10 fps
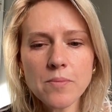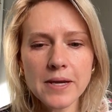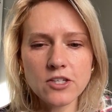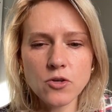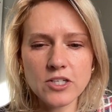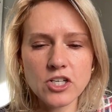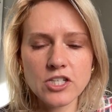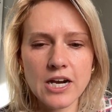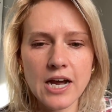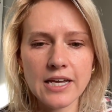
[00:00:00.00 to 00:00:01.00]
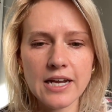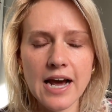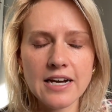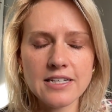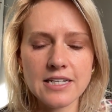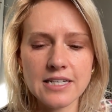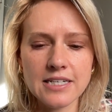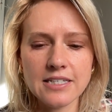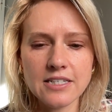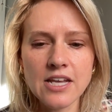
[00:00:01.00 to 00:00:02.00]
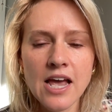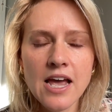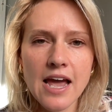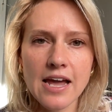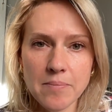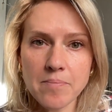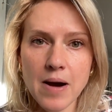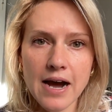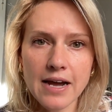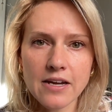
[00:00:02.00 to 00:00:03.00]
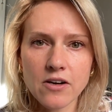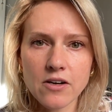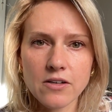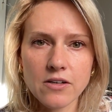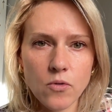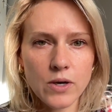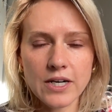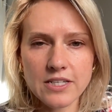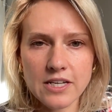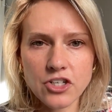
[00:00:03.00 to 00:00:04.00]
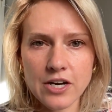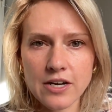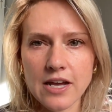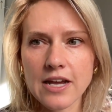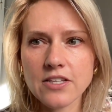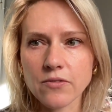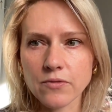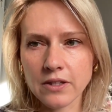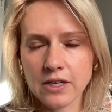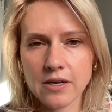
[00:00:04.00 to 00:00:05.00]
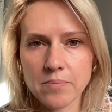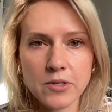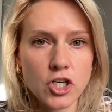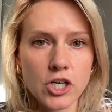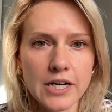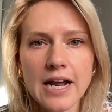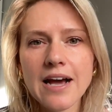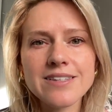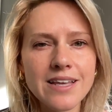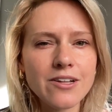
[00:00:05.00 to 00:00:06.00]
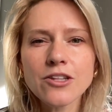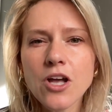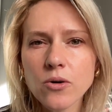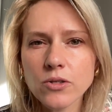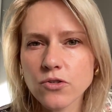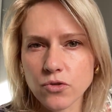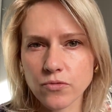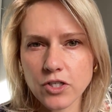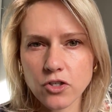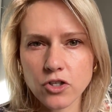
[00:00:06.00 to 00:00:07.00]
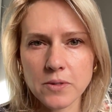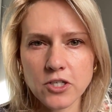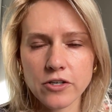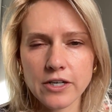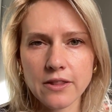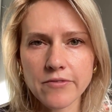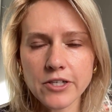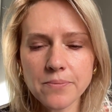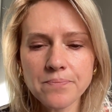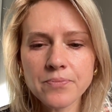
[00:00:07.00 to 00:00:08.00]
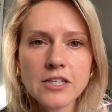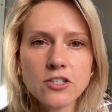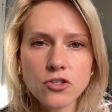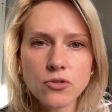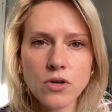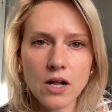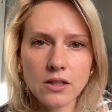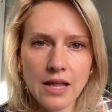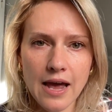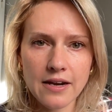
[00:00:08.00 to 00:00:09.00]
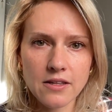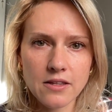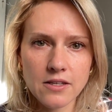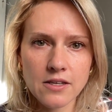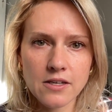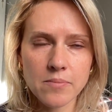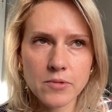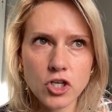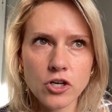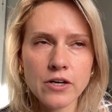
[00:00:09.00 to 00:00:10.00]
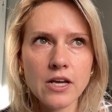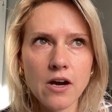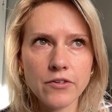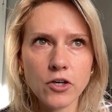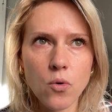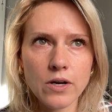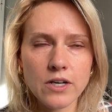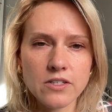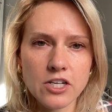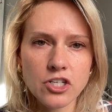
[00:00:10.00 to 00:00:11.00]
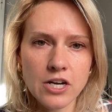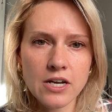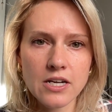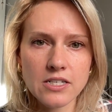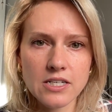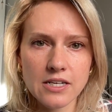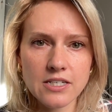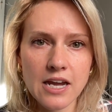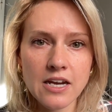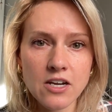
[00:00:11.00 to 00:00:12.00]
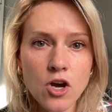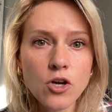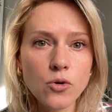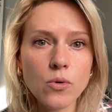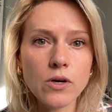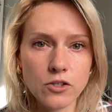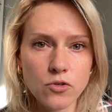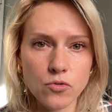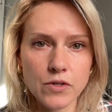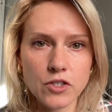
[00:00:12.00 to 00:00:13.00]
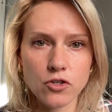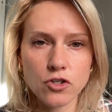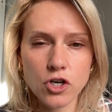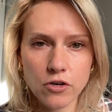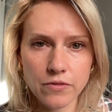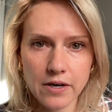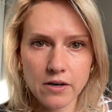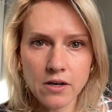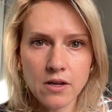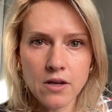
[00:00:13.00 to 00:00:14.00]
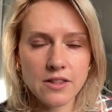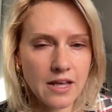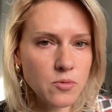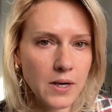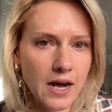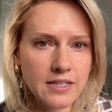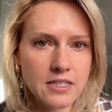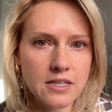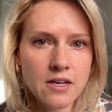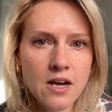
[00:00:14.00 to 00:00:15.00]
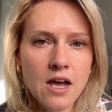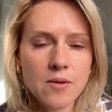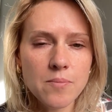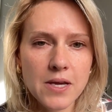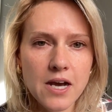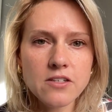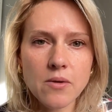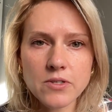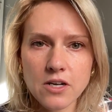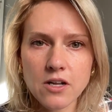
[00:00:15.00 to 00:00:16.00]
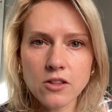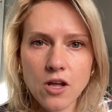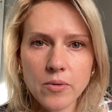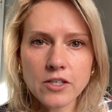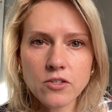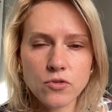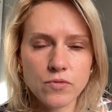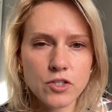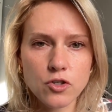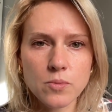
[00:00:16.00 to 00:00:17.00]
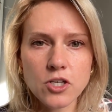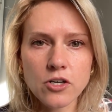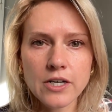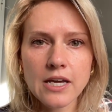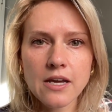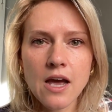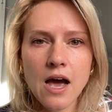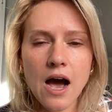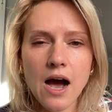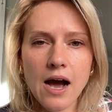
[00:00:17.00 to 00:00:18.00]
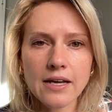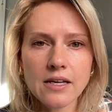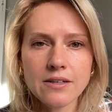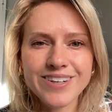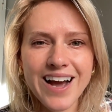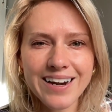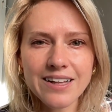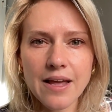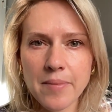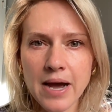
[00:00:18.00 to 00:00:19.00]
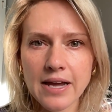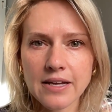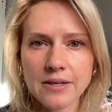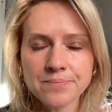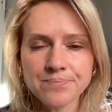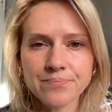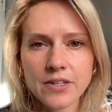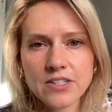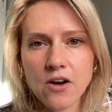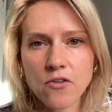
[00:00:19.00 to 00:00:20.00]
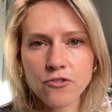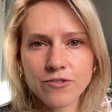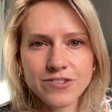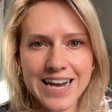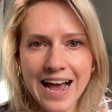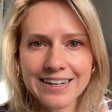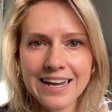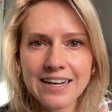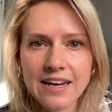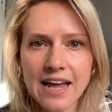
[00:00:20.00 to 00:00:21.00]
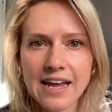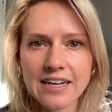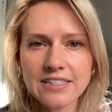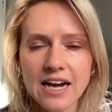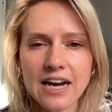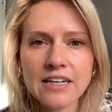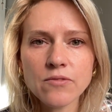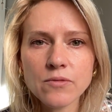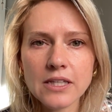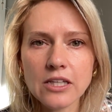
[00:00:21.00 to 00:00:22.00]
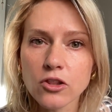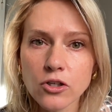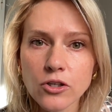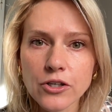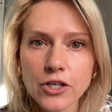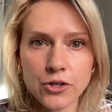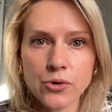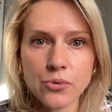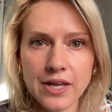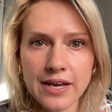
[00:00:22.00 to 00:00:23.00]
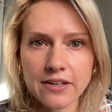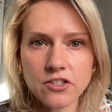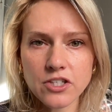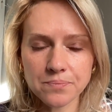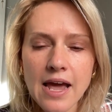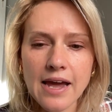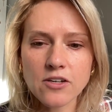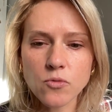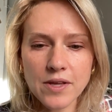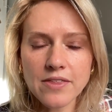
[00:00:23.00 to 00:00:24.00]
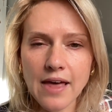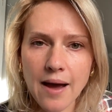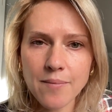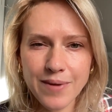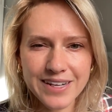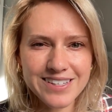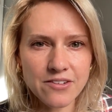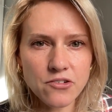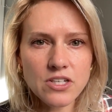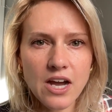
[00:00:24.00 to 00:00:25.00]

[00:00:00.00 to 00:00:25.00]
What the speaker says: One of the biggest questions that I get asked is, hey, my organization isn't really mature. It has like a low user research maturity level. Please do not let the maturity of your organization dictate your user research career. That's what I did. Because I was in a lower user research maturity, I kind of let my self-stagnate and I didn't really learn new things. And with that, my skills